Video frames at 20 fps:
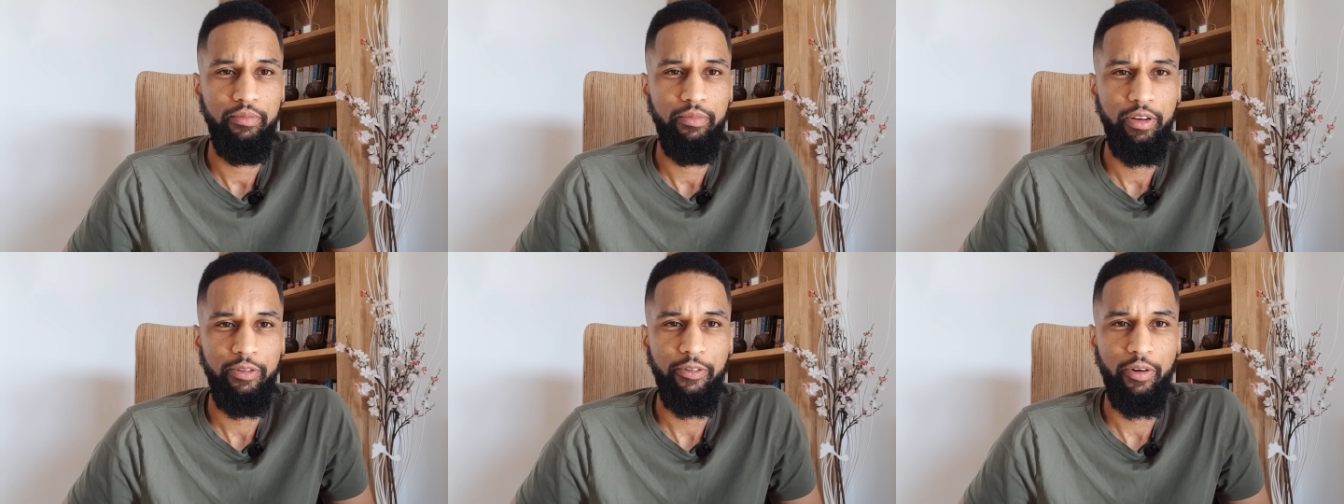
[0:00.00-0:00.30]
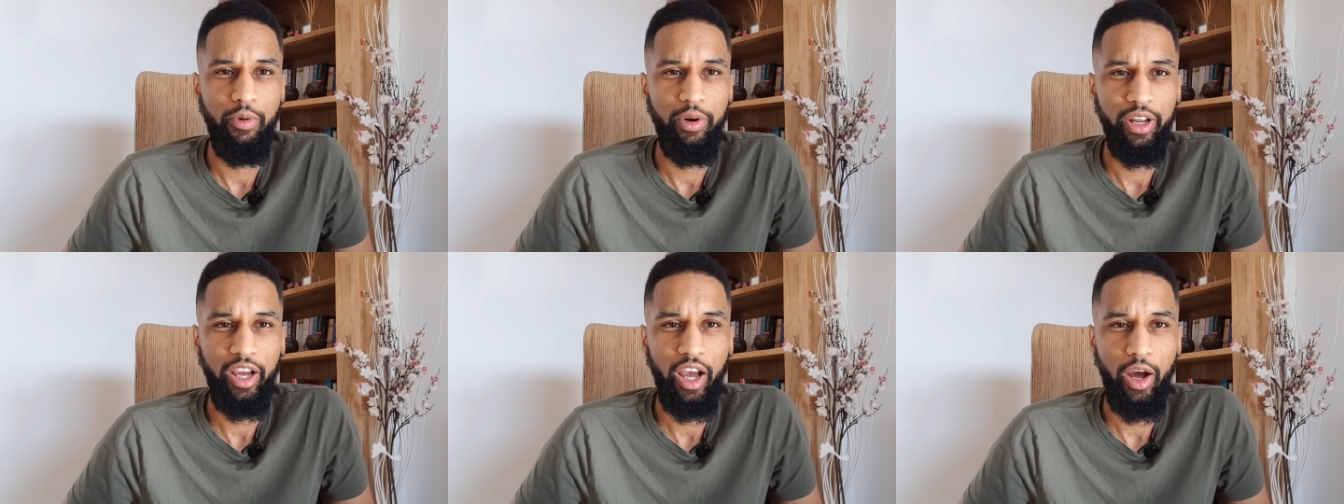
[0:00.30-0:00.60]
If
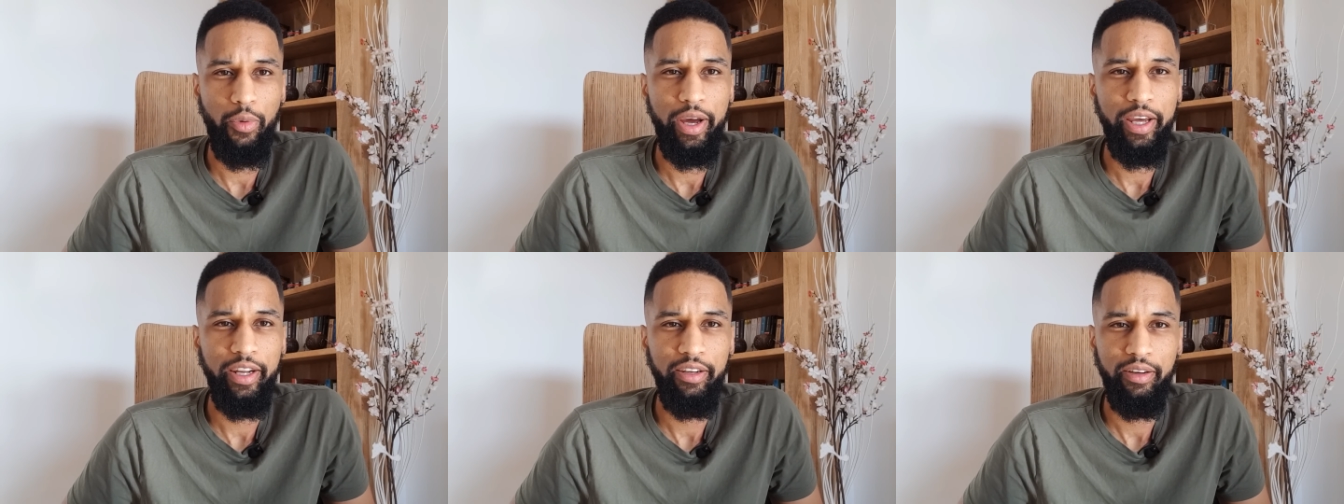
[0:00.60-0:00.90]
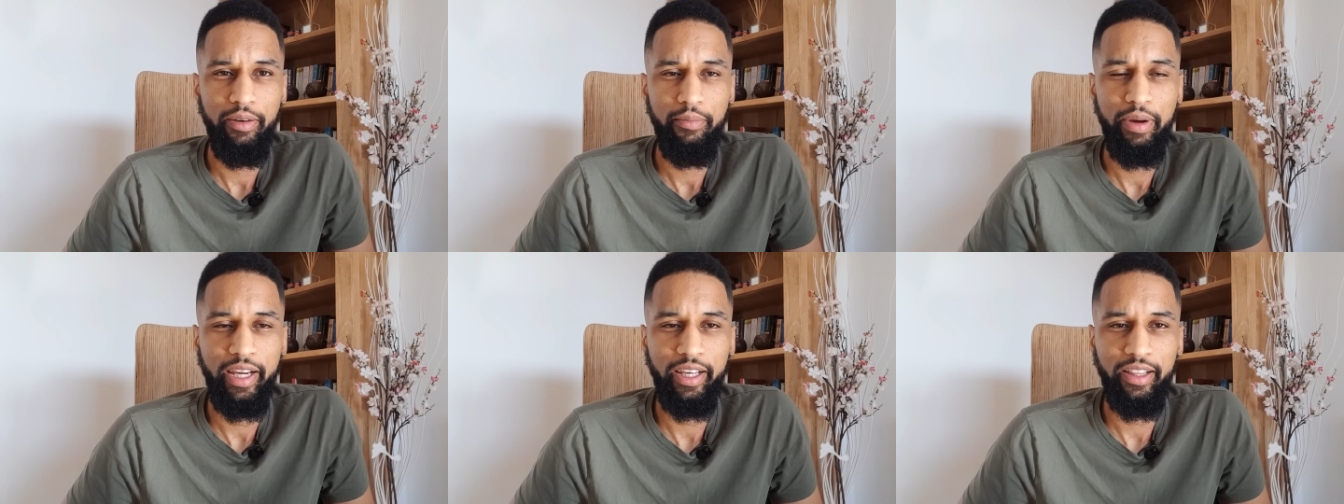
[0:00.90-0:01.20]
I want to go in
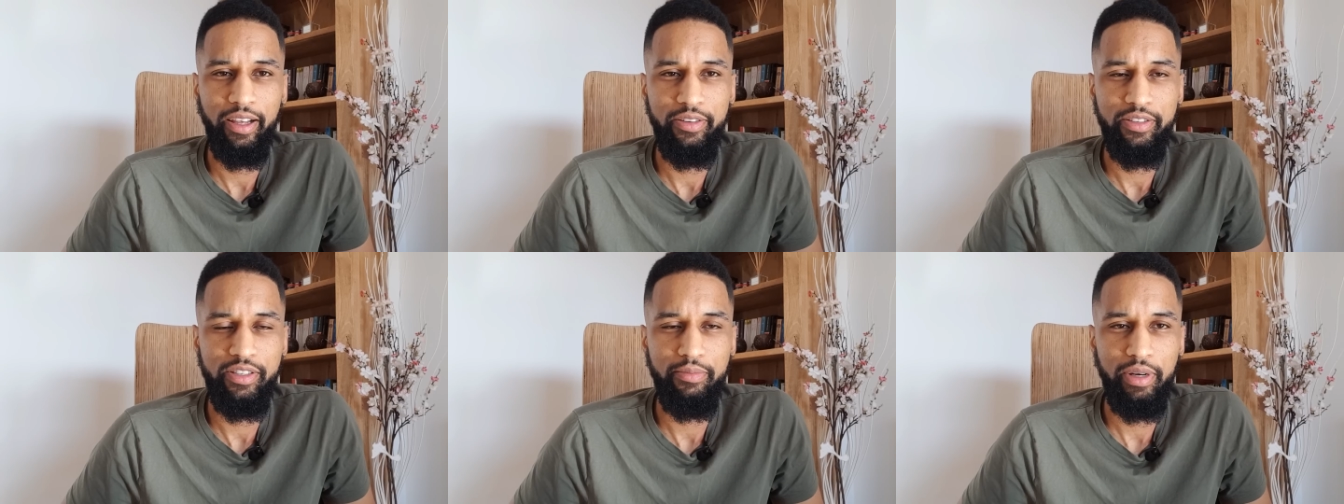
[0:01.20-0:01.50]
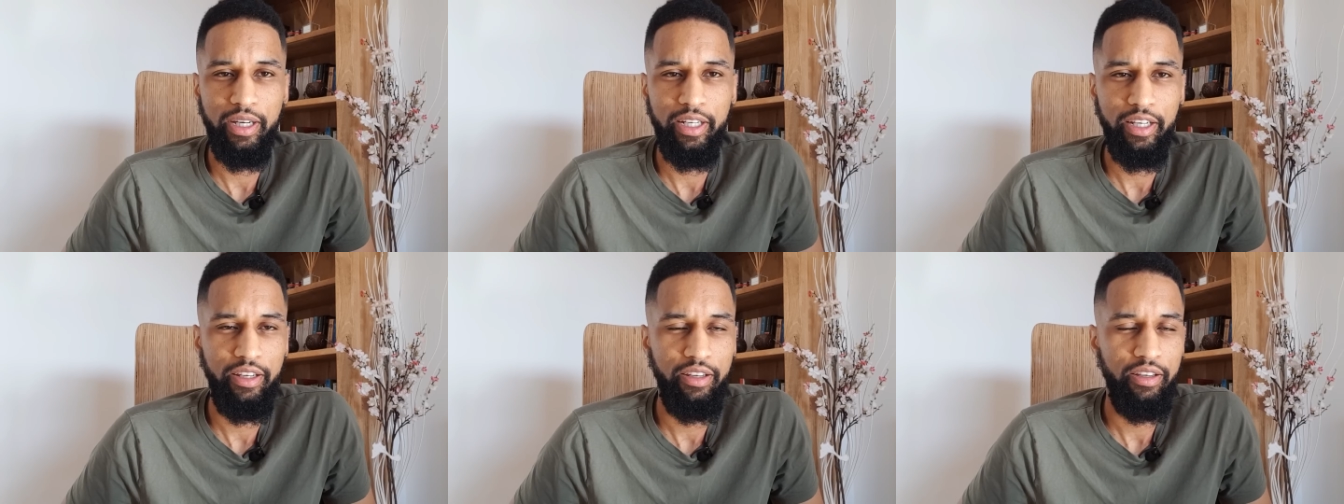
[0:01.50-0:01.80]
and make loads of
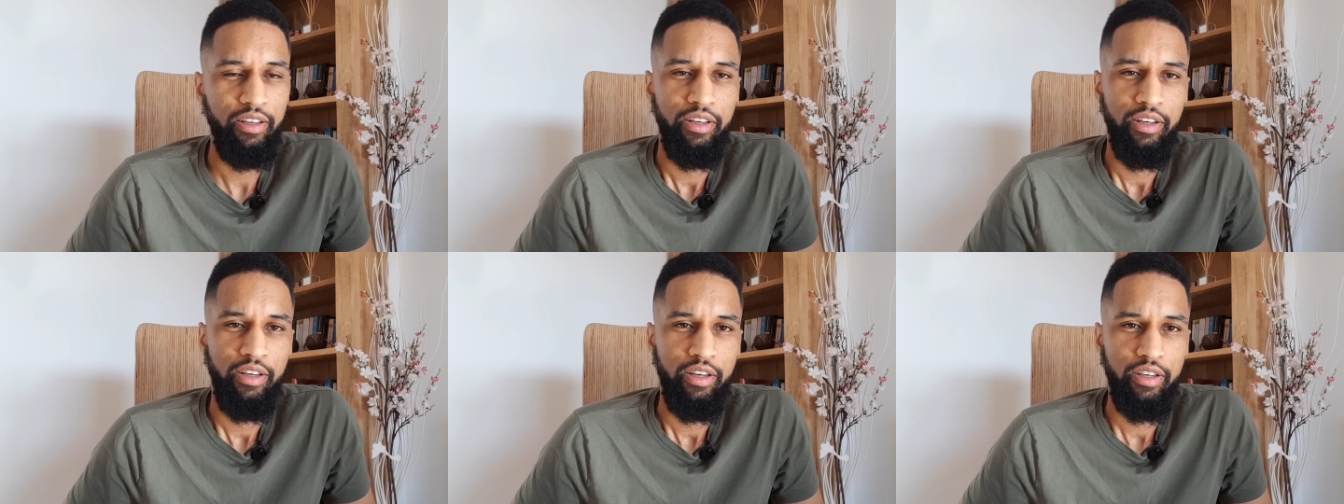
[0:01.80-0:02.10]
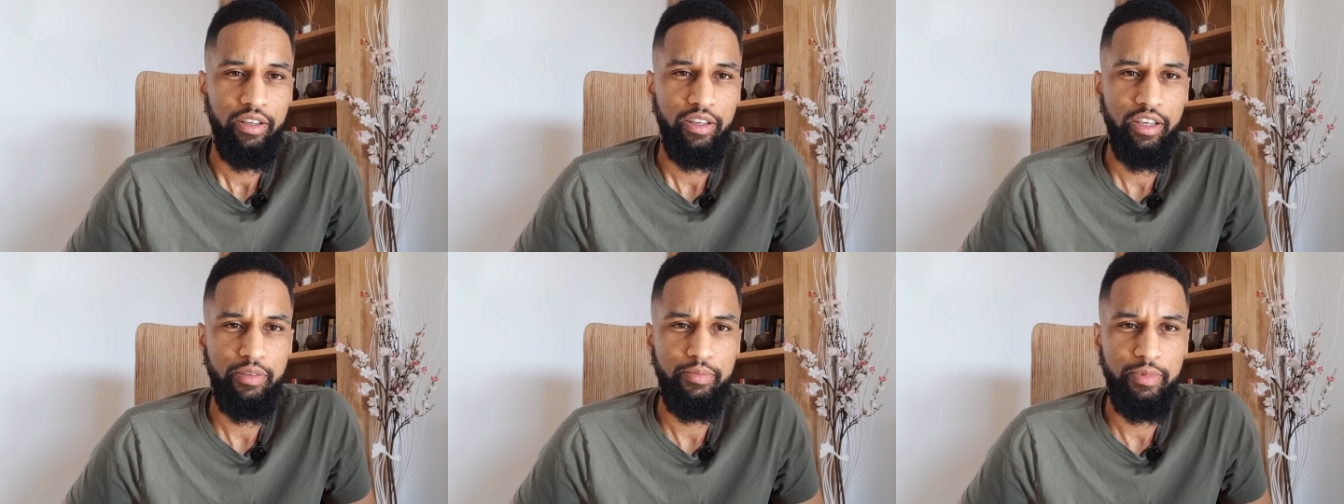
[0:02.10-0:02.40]
money,
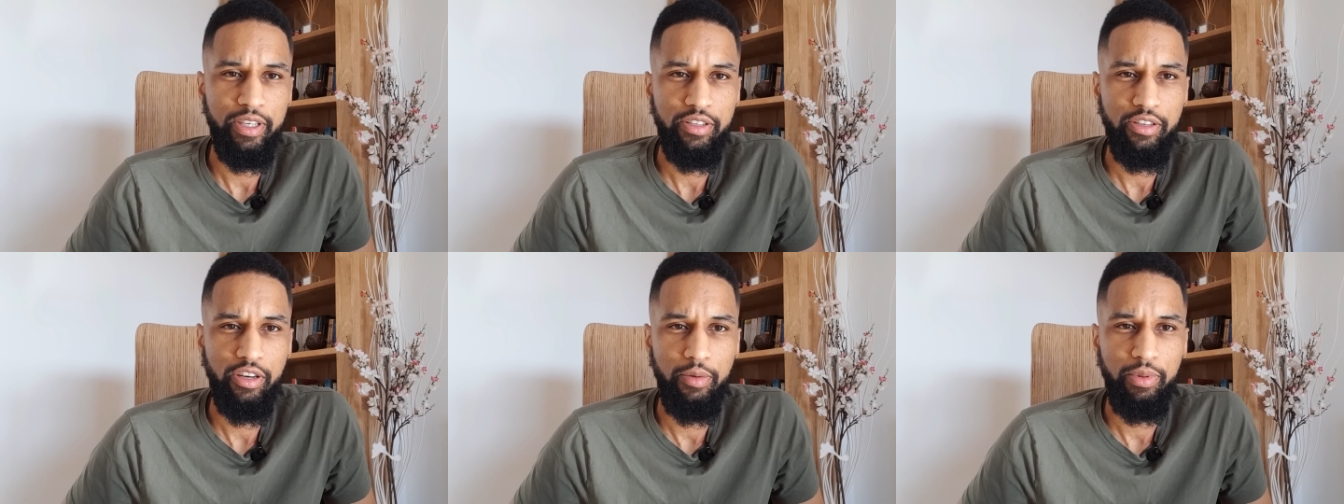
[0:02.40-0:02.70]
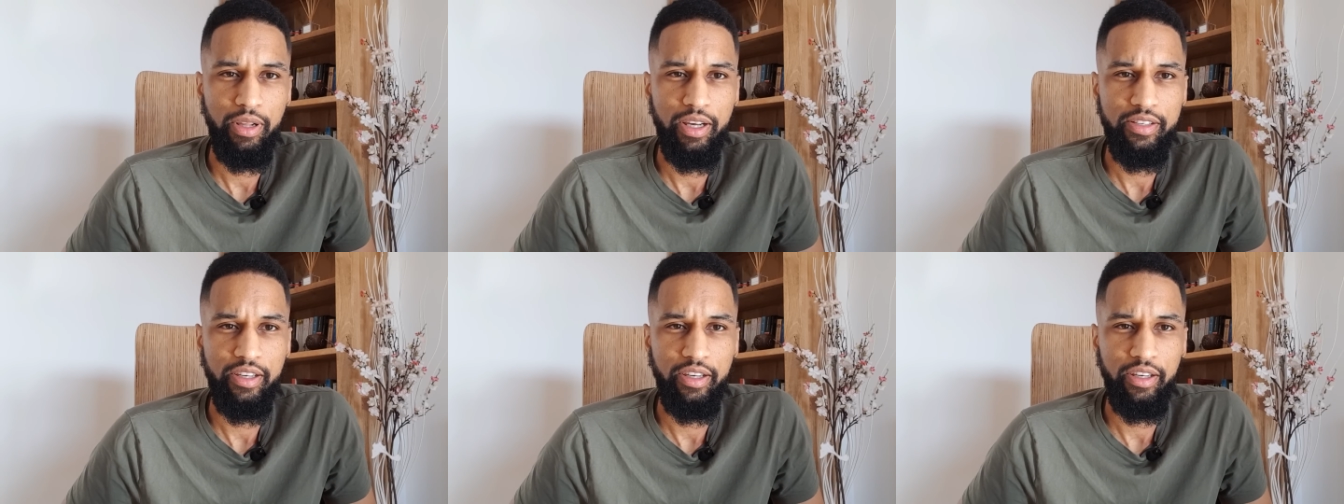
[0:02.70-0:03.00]
it gives me
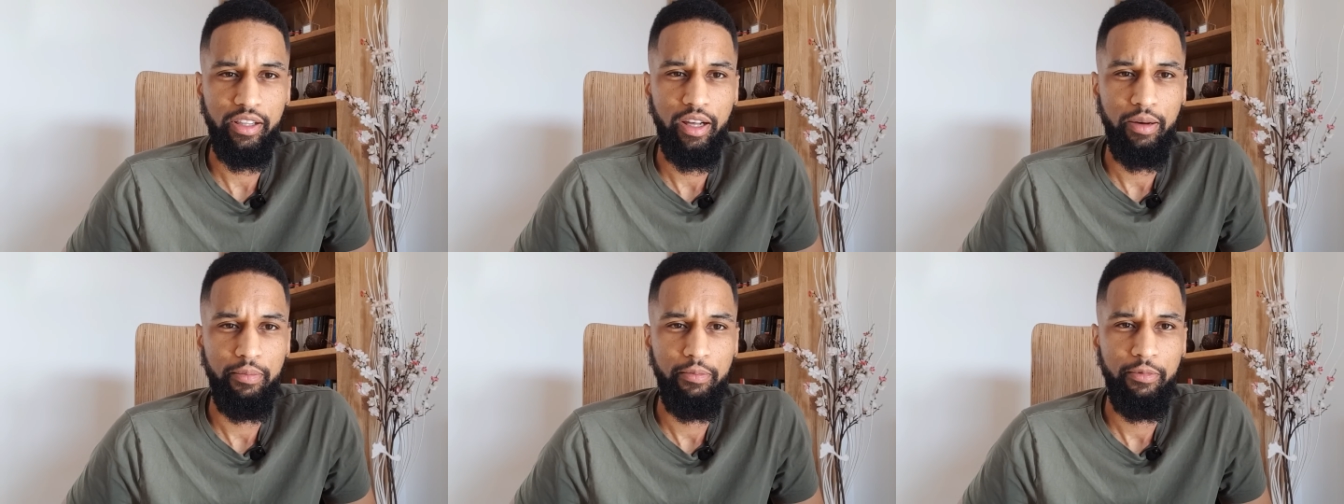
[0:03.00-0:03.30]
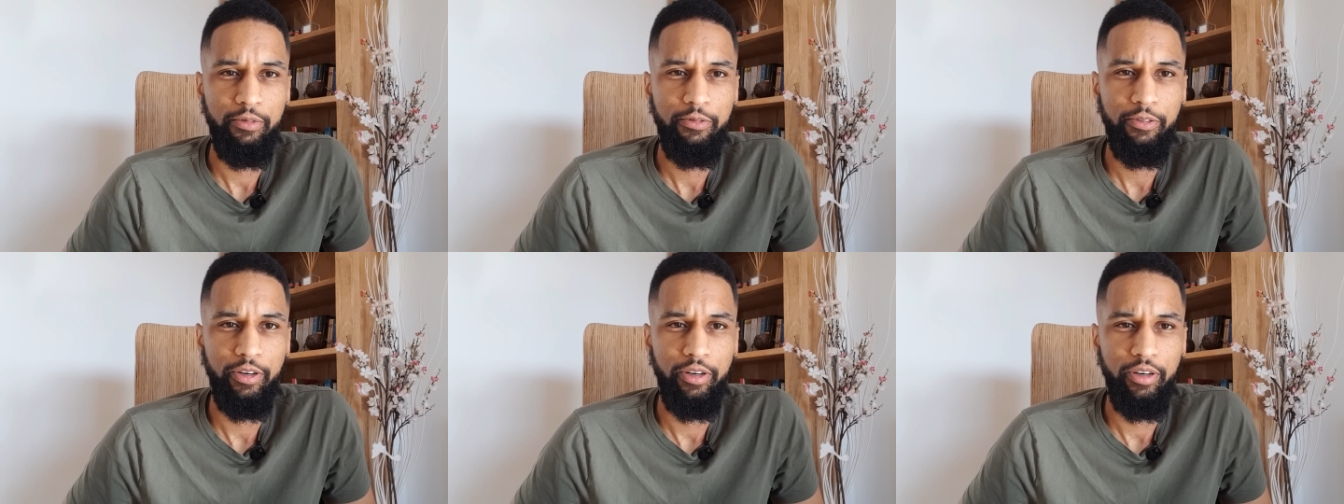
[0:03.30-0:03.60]
surplus
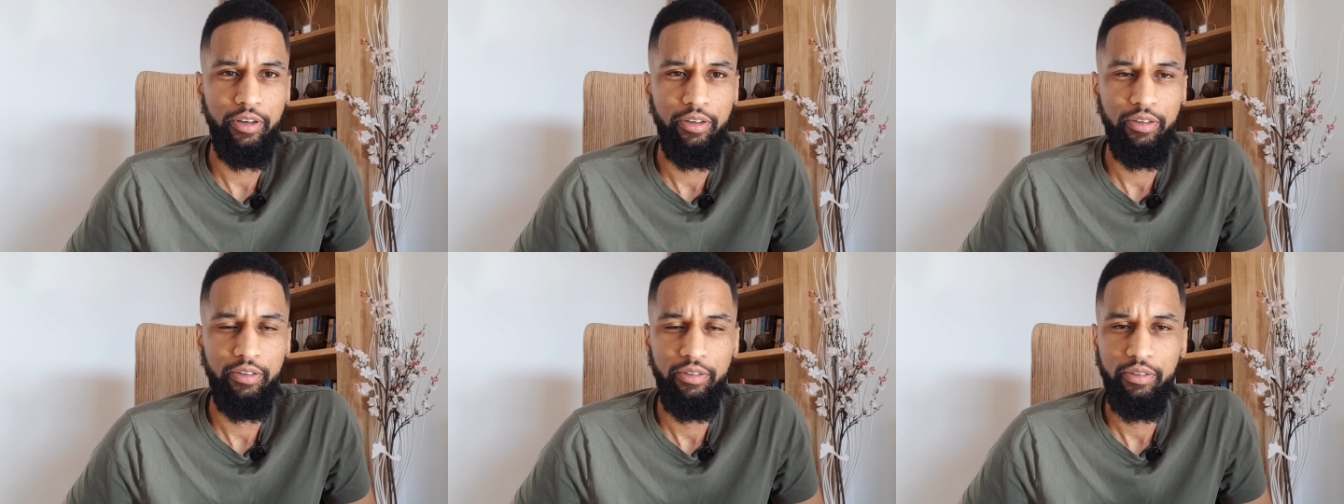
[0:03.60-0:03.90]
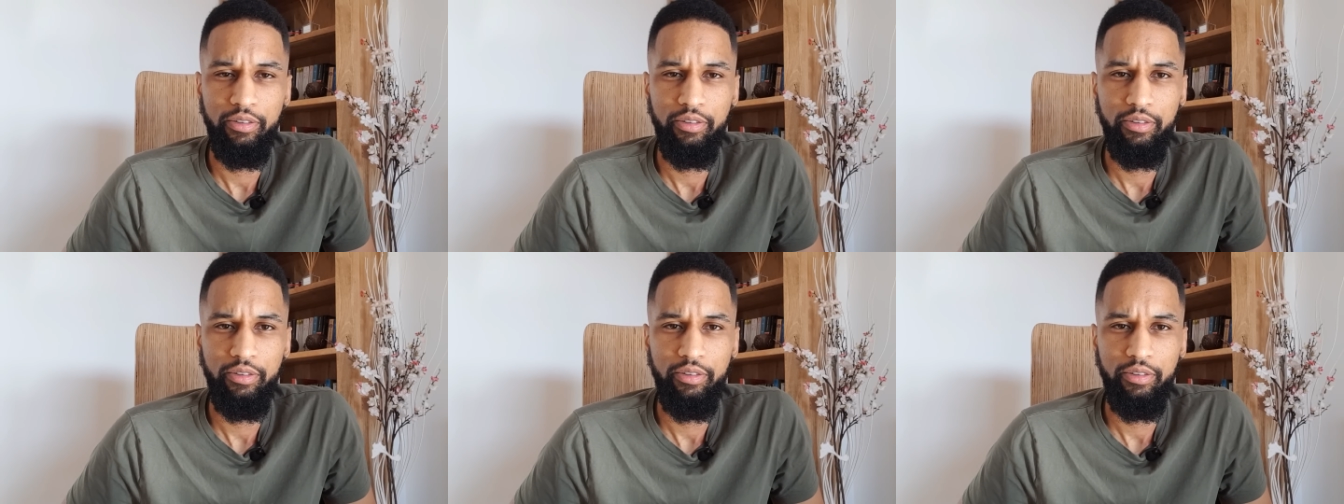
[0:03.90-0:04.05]
income for